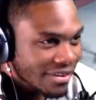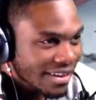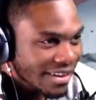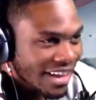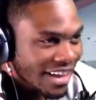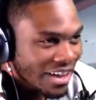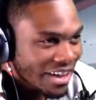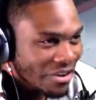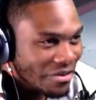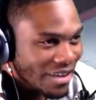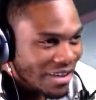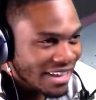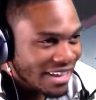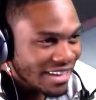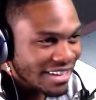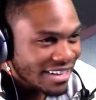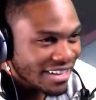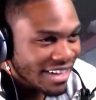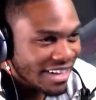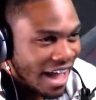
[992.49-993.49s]
Wait,
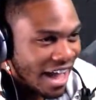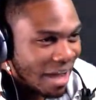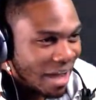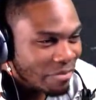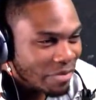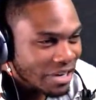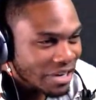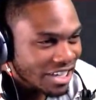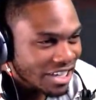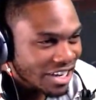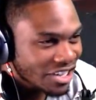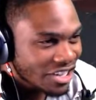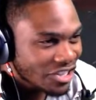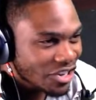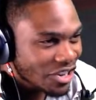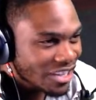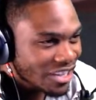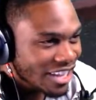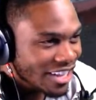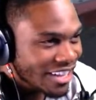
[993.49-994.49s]
I appreciate y'all.
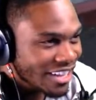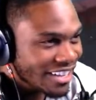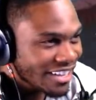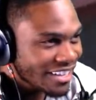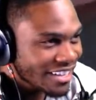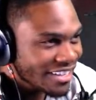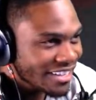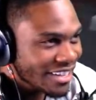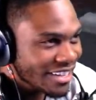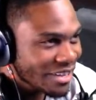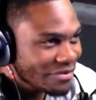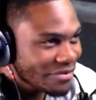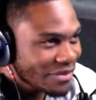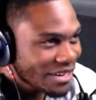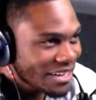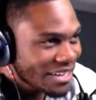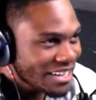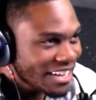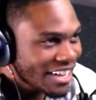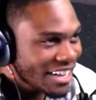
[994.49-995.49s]
They, they for the
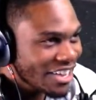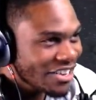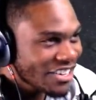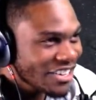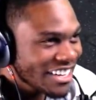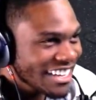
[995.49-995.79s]
lookout.